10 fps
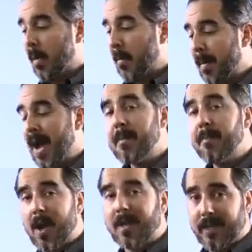my
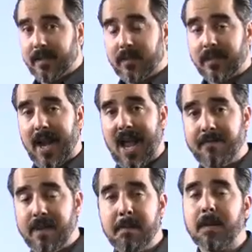process that I have
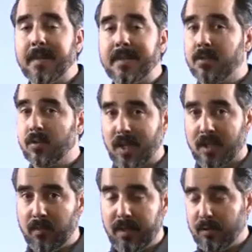implemented
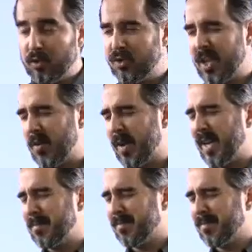successfully to generate